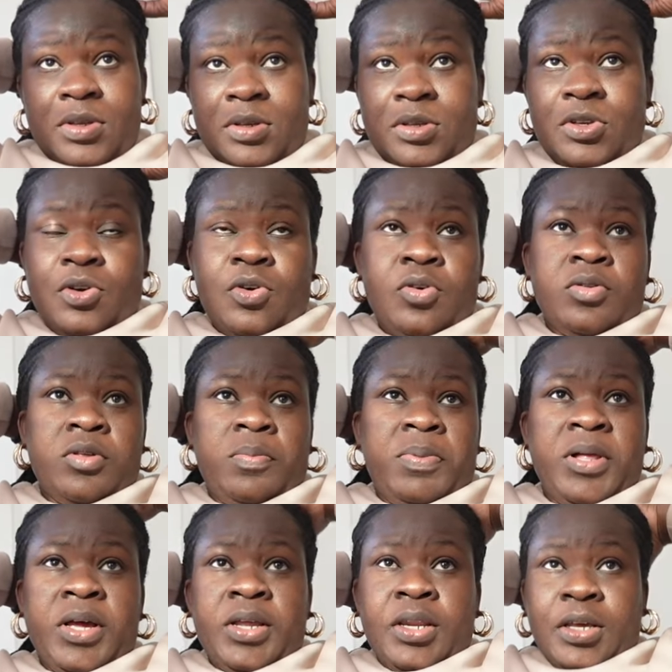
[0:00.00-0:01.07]
So the
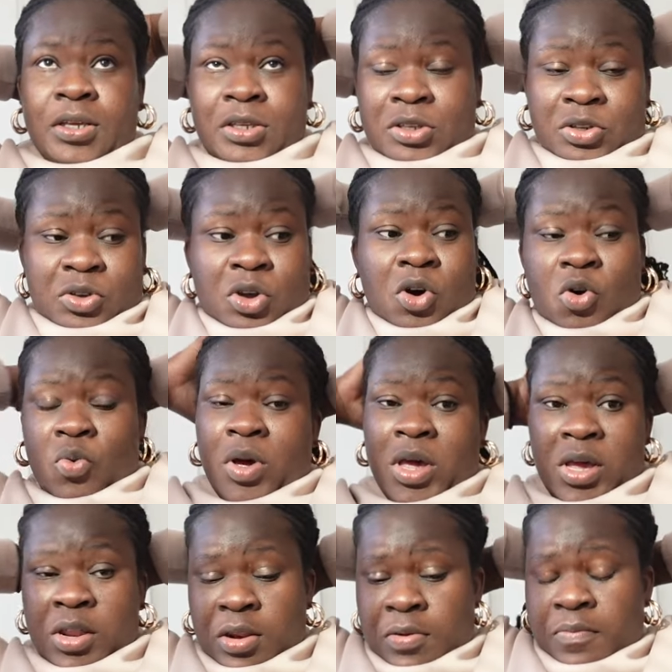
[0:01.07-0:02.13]
plan is to go
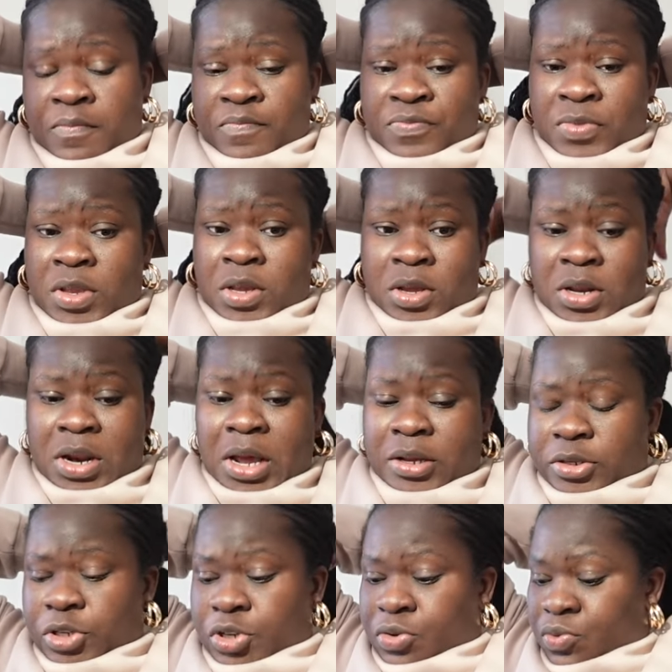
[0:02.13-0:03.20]
in,
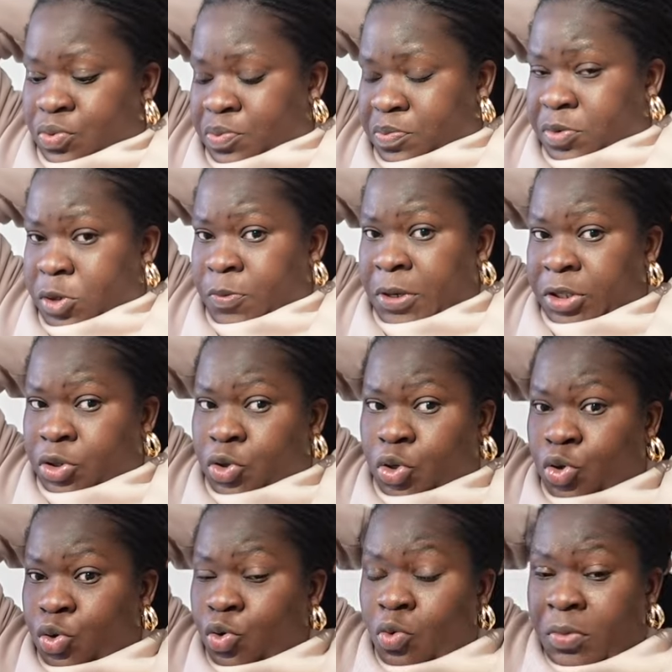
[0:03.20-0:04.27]
not to spend
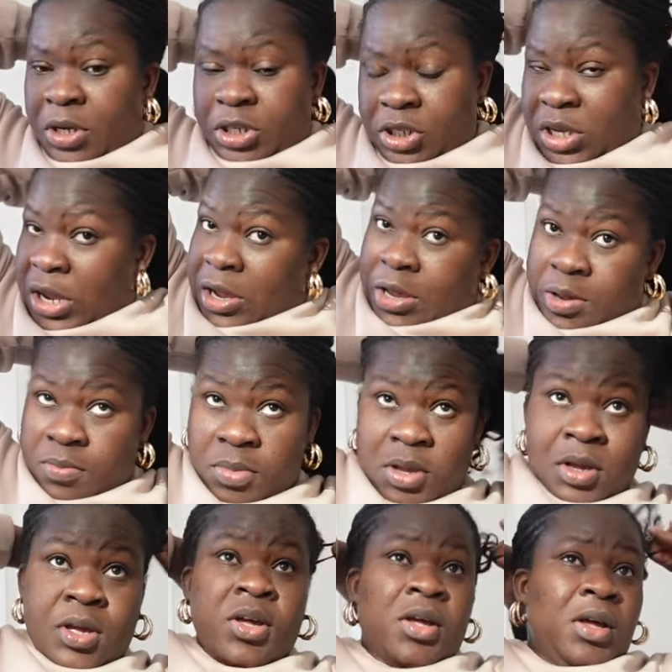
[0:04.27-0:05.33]
too much time,
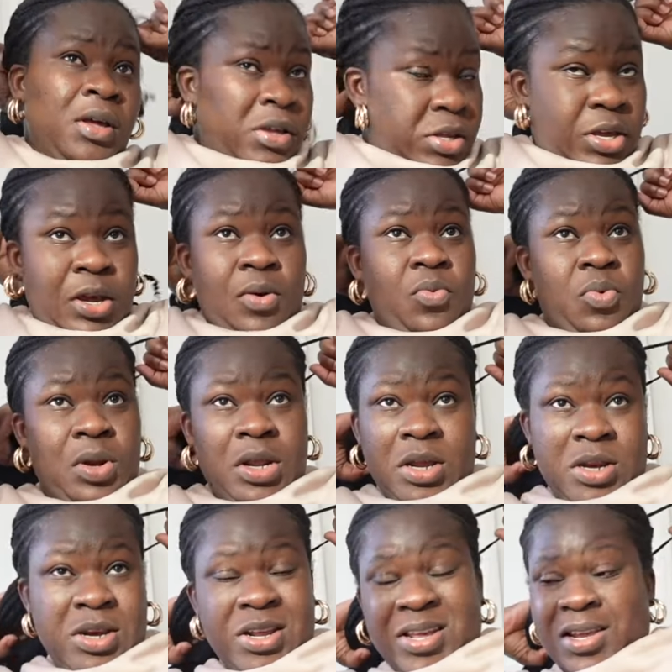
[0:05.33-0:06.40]
get what
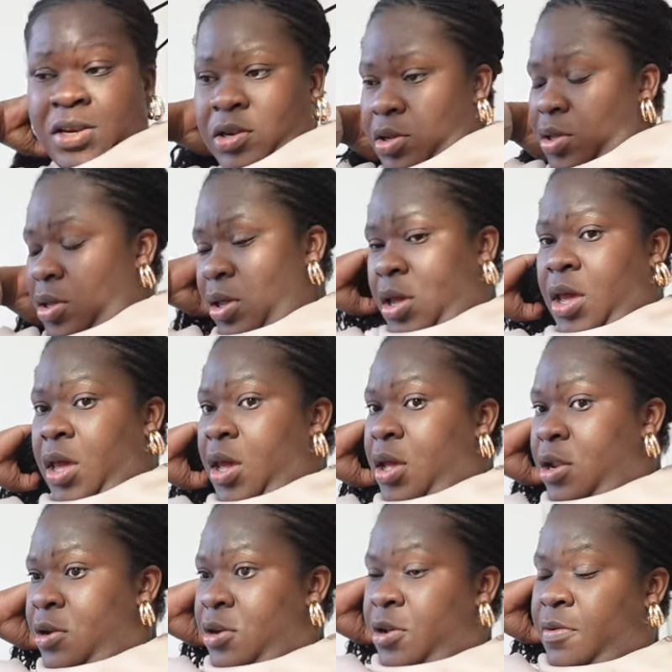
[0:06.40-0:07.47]
I need,
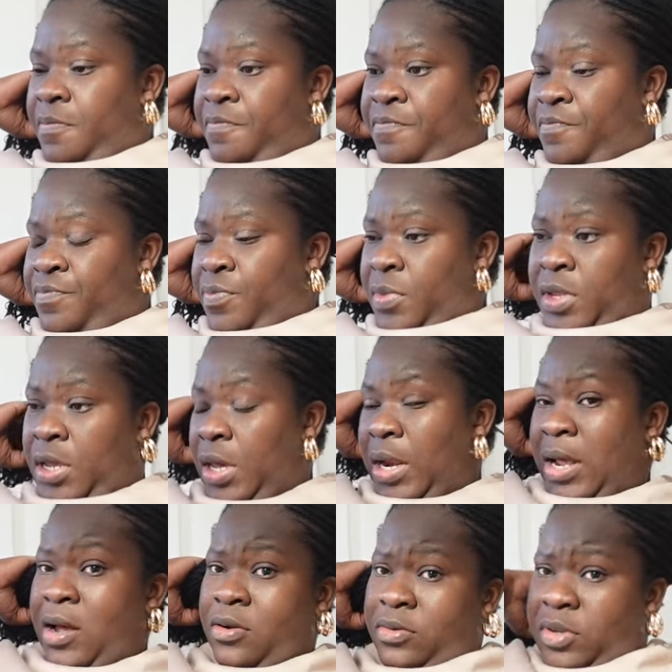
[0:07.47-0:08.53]
and get
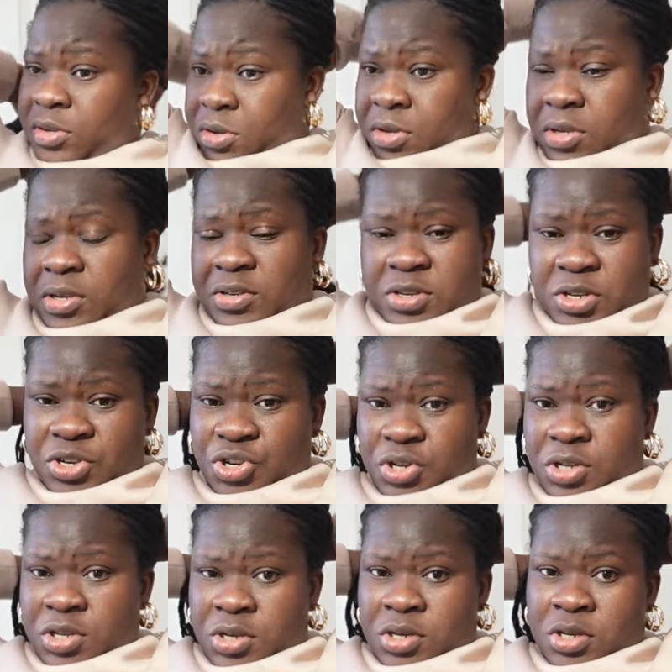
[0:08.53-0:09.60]
out,
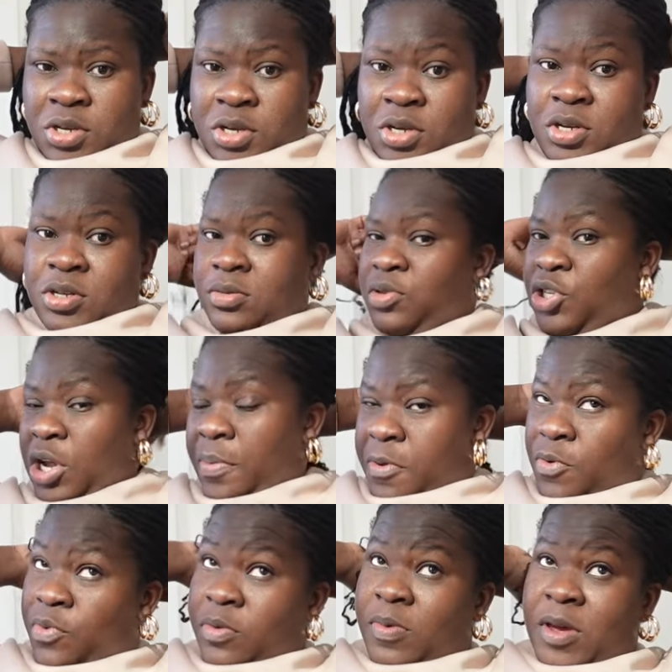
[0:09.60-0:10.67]
essentially.
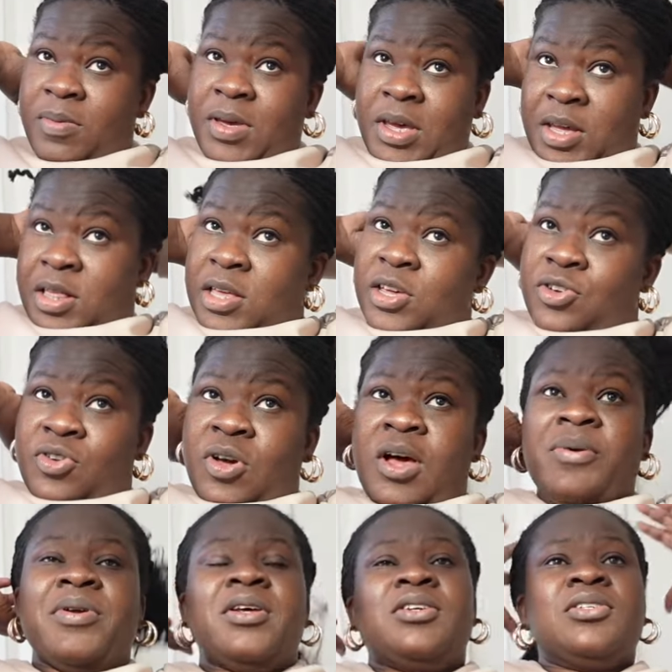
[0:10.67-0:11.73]
Shopping with baby Ellie, you know
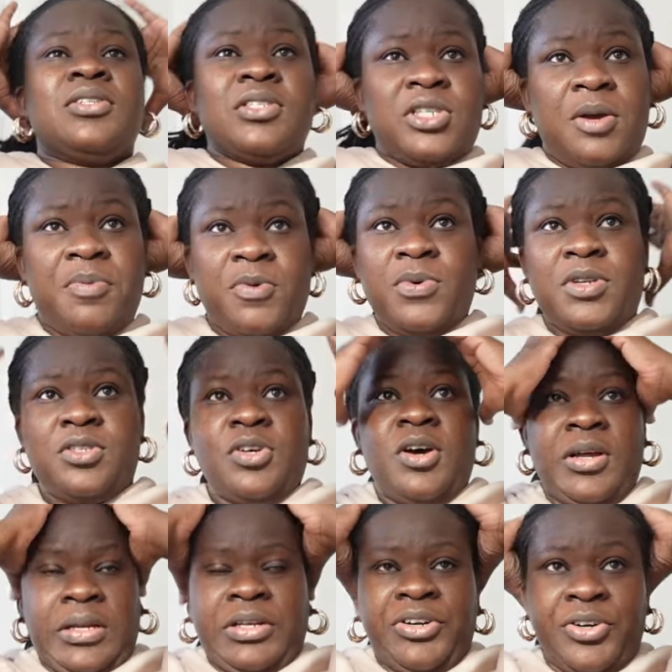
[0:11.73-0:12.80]
how it is. Shopping with a
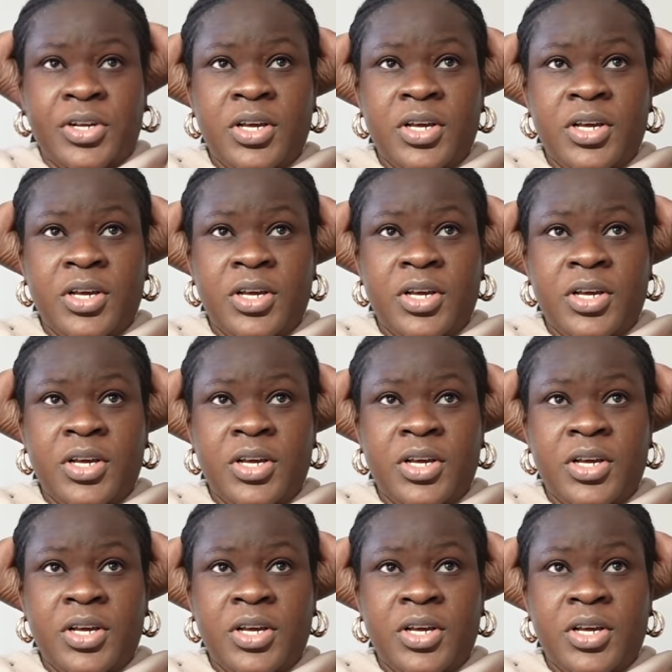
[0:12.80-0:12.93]
toddler.